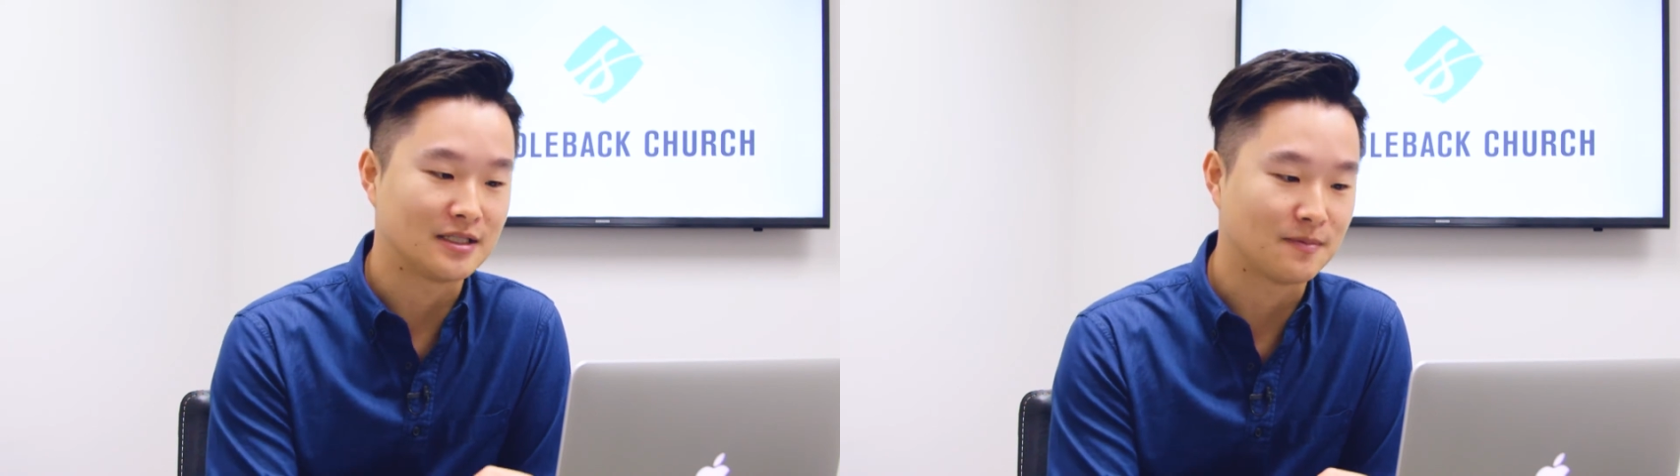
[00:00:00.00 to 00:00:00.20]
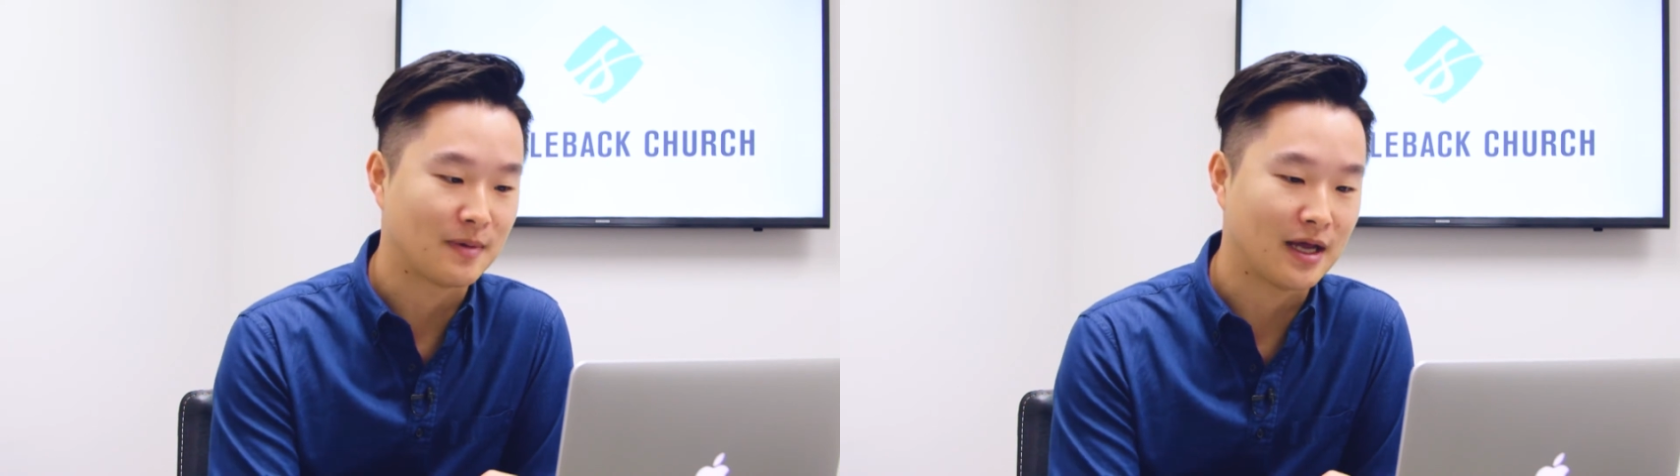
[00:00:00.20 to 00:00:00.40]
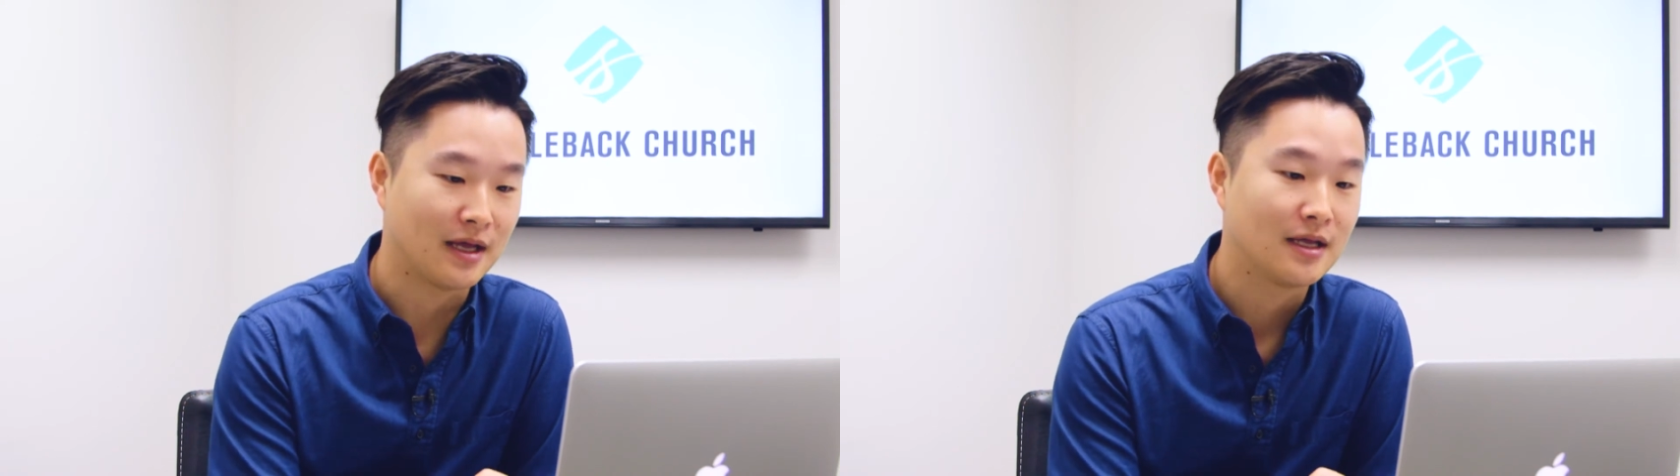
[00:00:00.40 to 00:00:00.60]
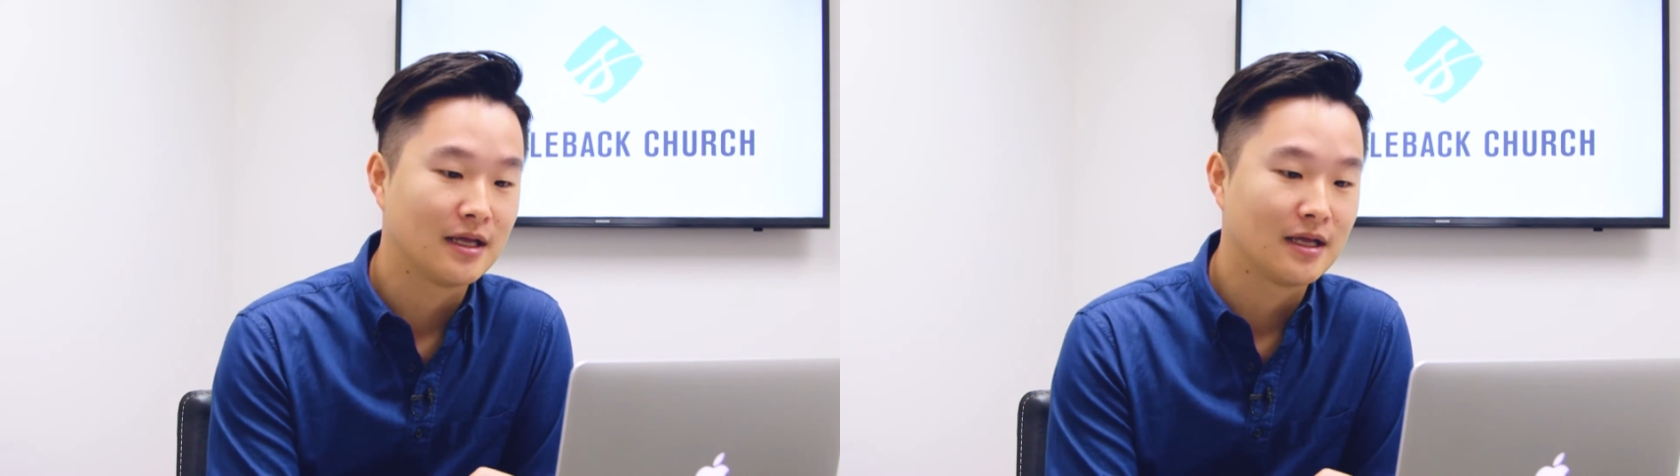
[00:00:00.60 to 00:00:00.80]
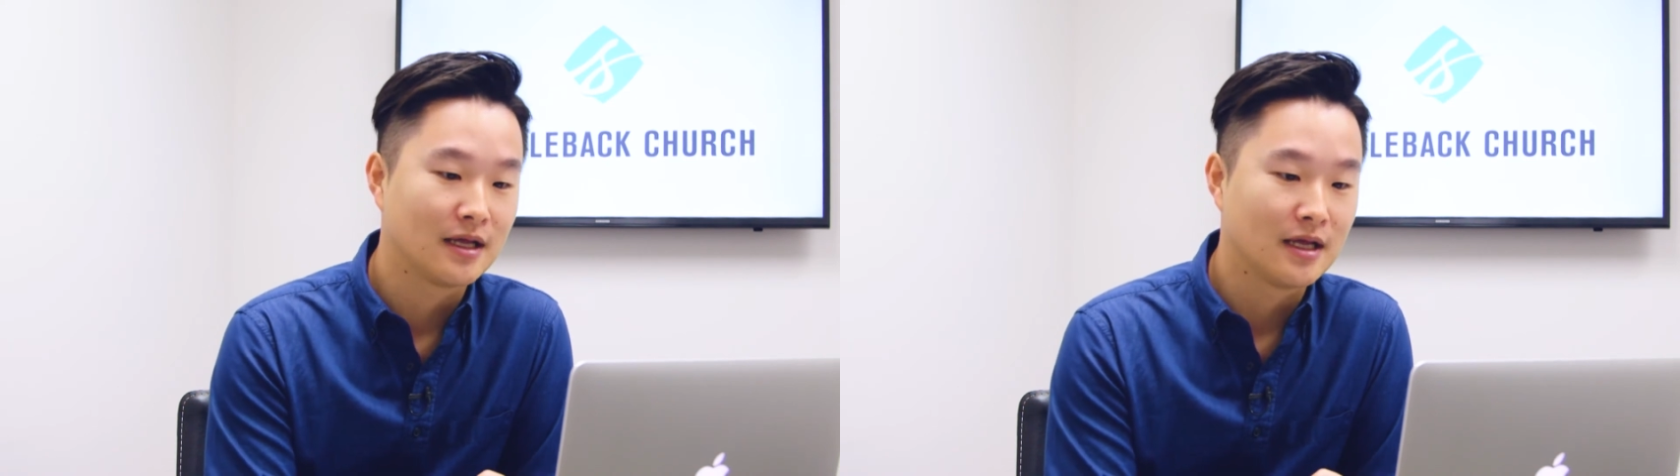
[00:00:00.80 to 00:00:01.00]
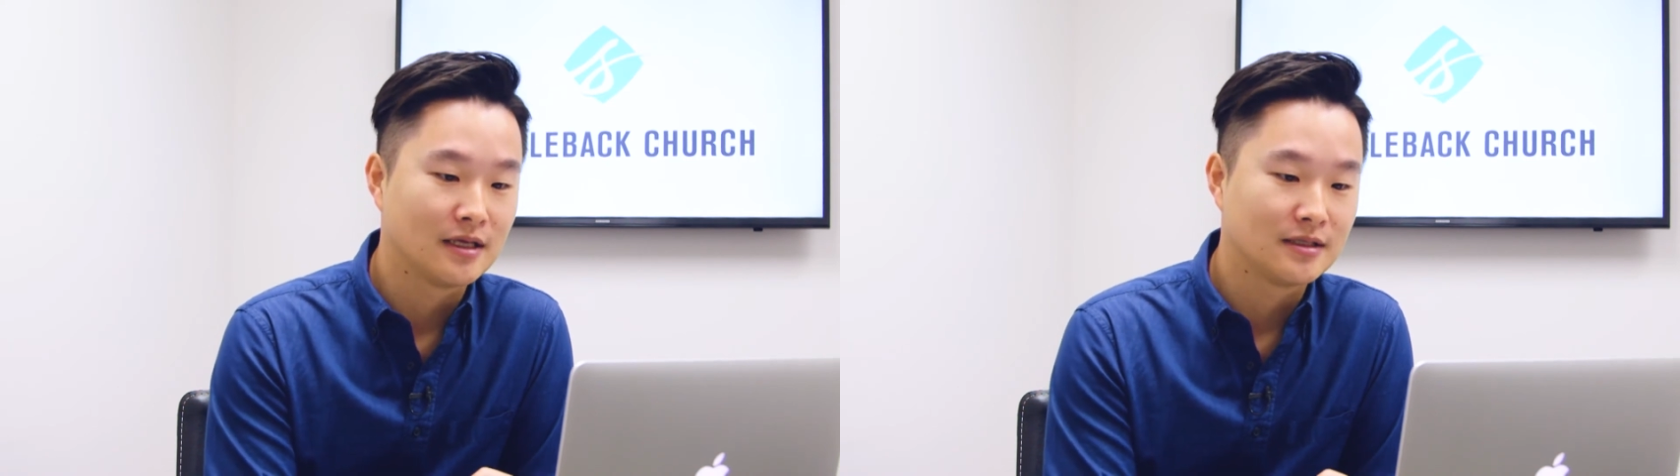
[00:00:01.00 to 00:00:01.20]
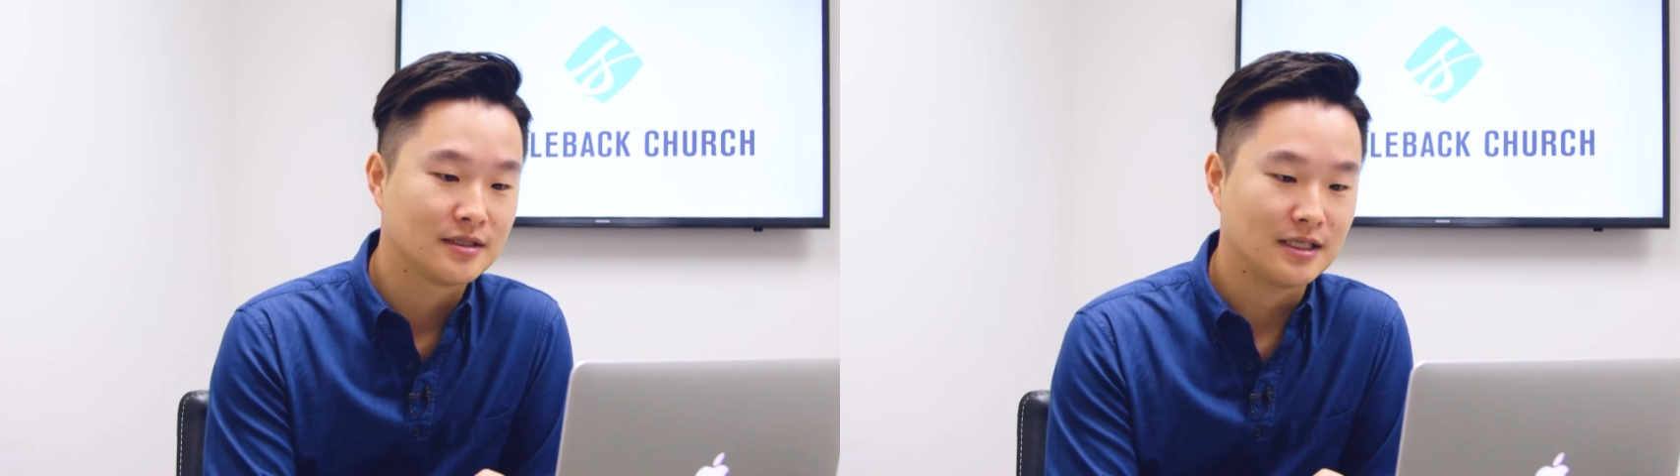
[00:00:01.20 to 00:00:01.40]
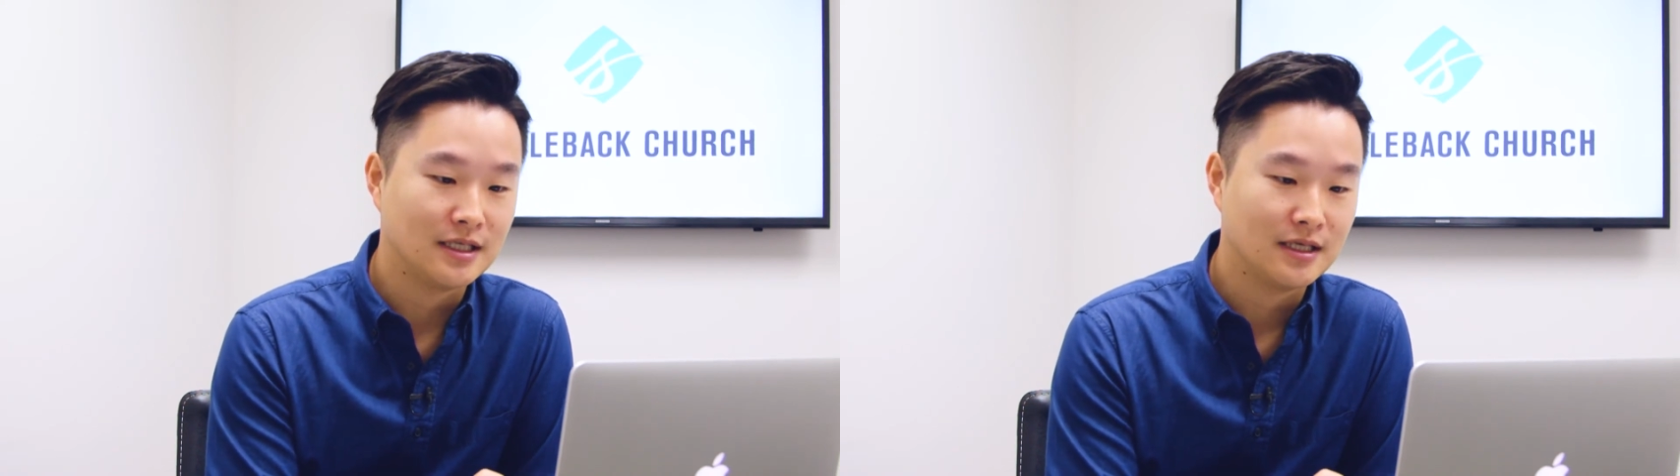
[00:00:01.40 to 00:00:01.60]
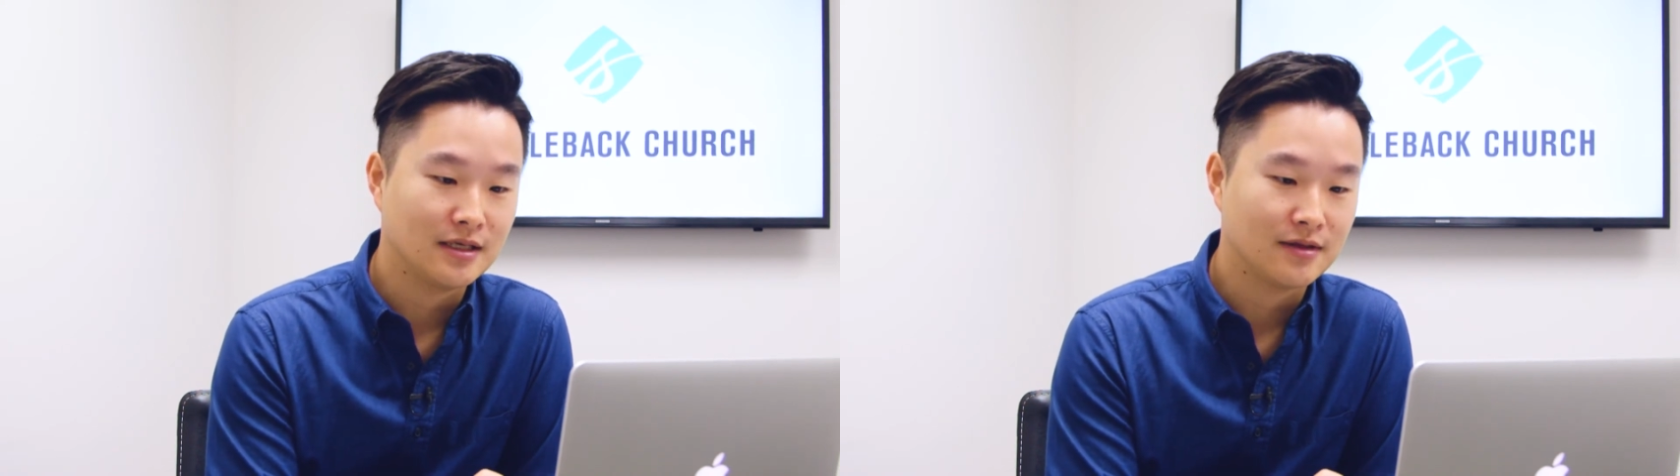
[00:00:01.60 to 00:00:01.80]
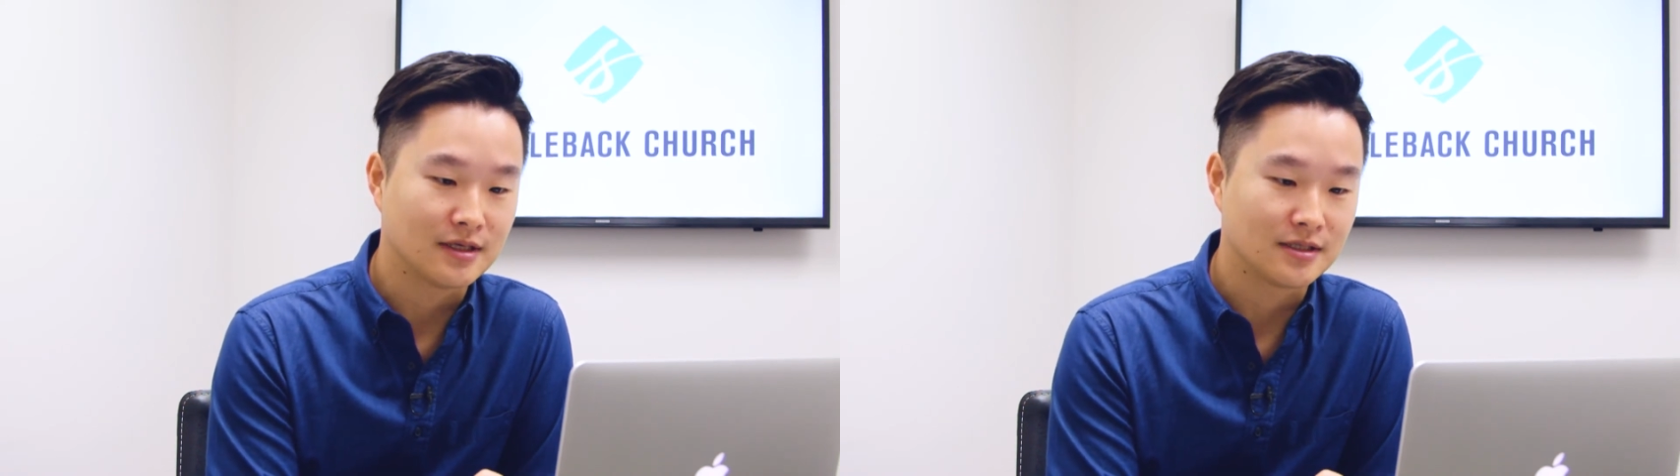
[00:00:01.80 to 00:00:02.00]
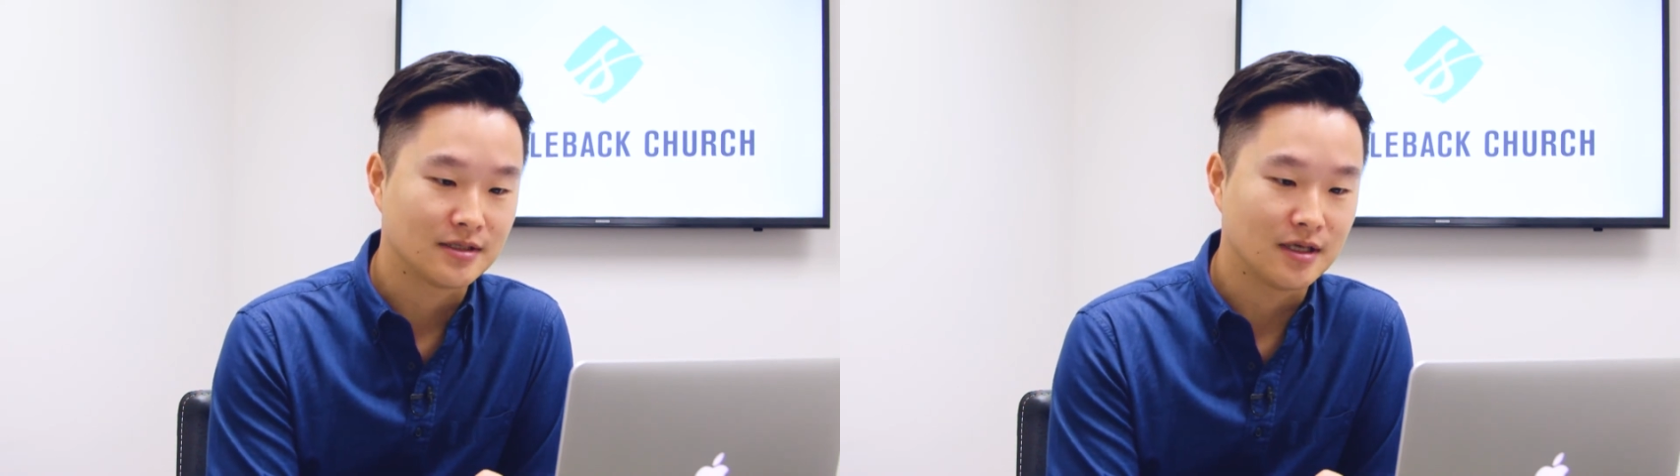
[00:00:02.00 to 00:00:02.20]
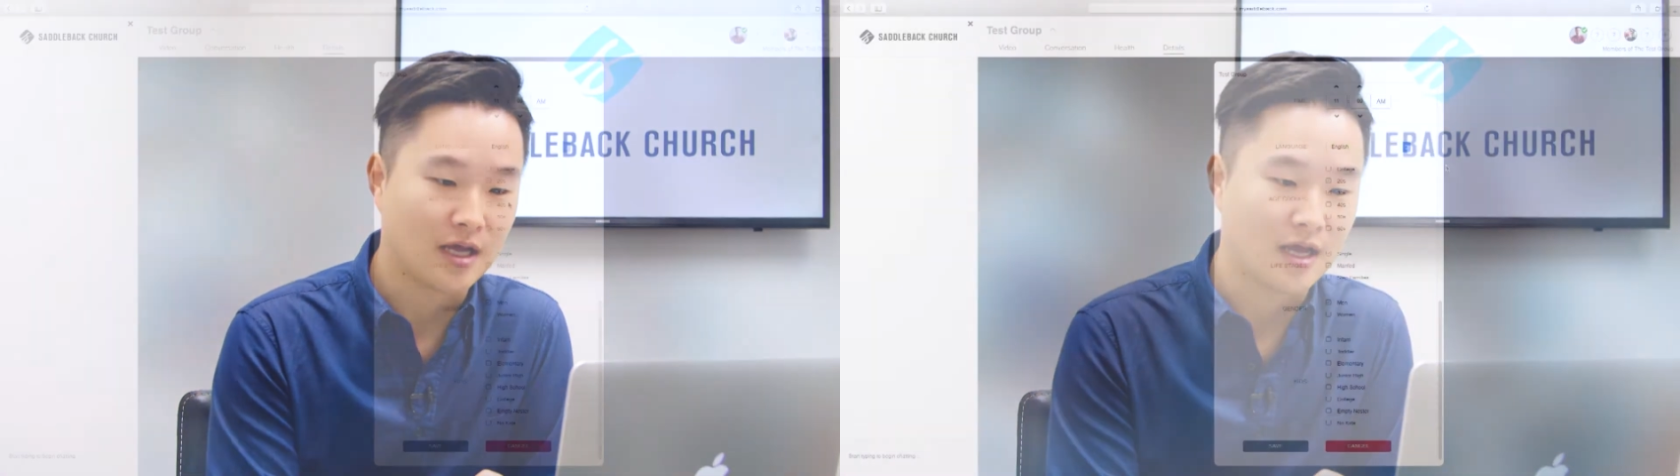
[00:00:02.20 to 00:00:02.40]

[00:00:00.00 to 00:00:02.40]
is by seeing this